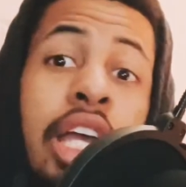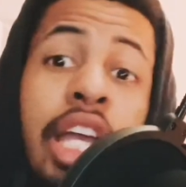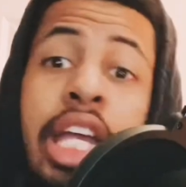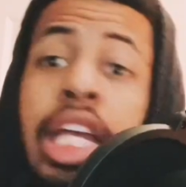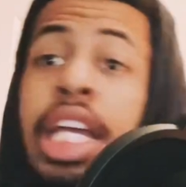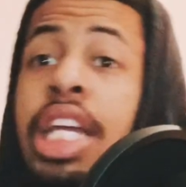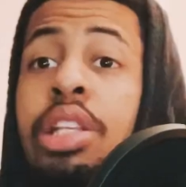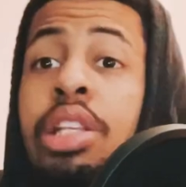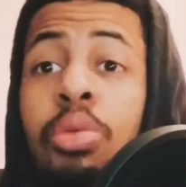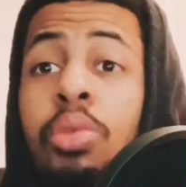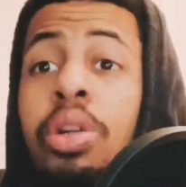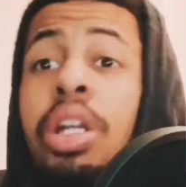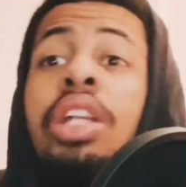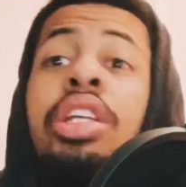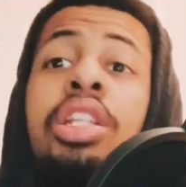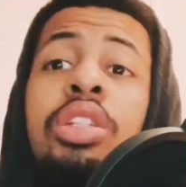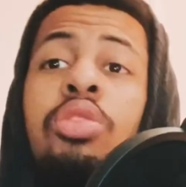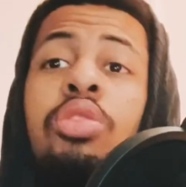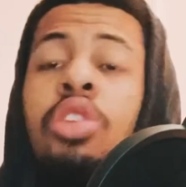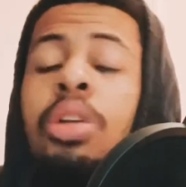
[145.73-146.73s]
either one of
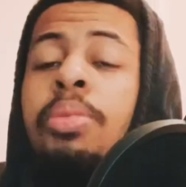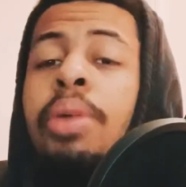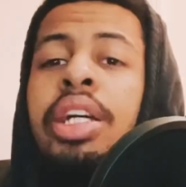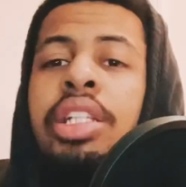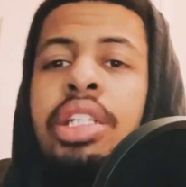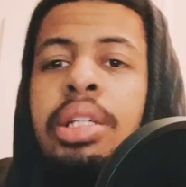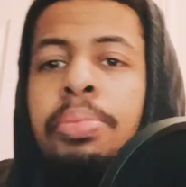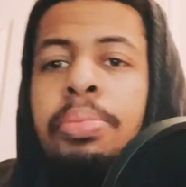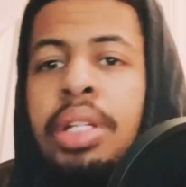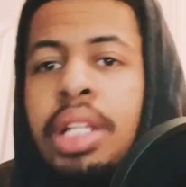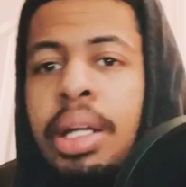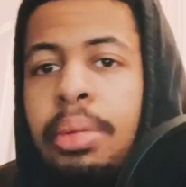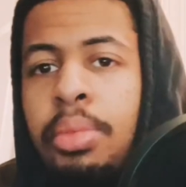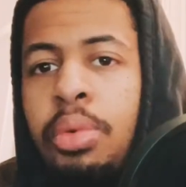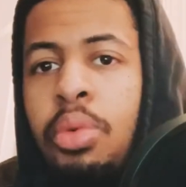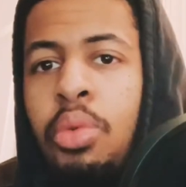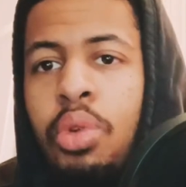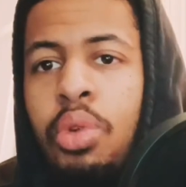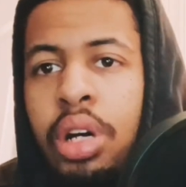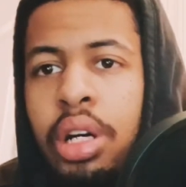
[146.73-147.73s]
these quarterbacks can be number
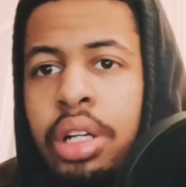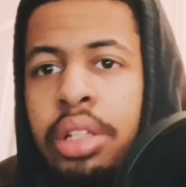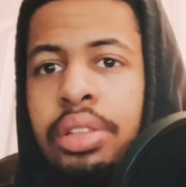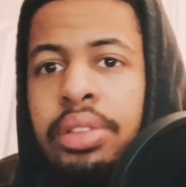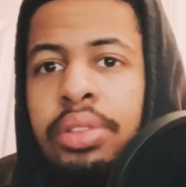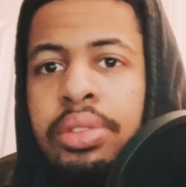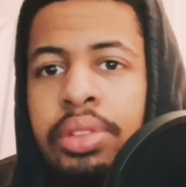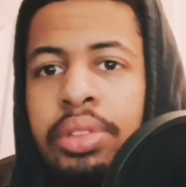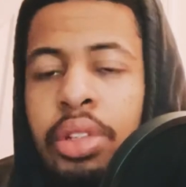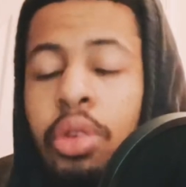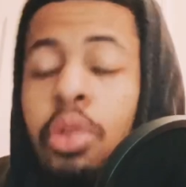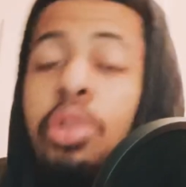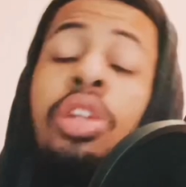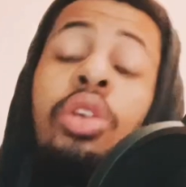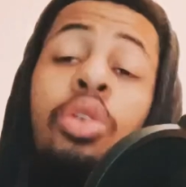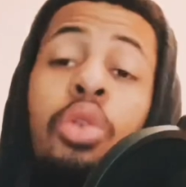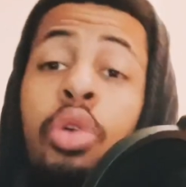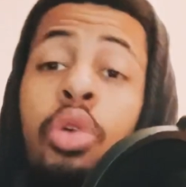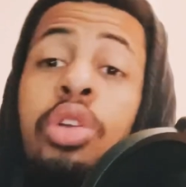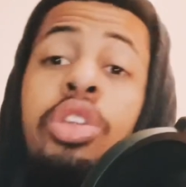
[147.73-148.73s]
one on the
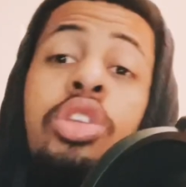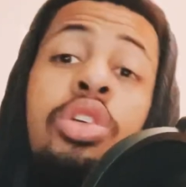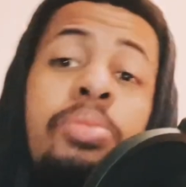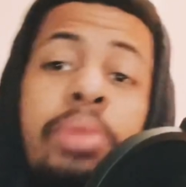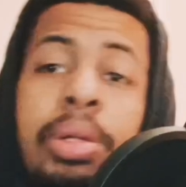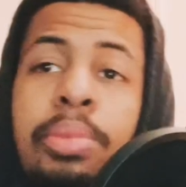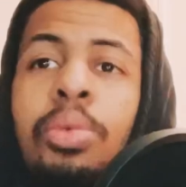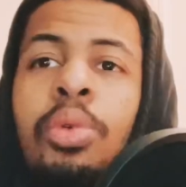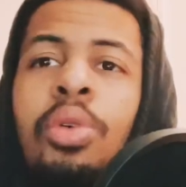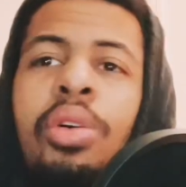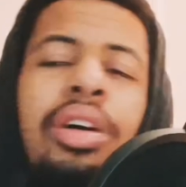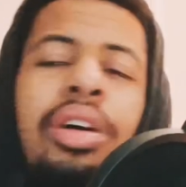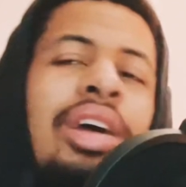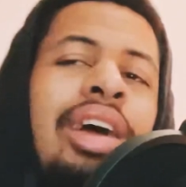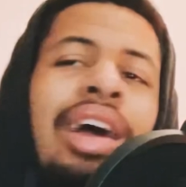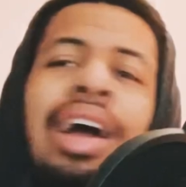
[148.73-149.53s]
core QB board.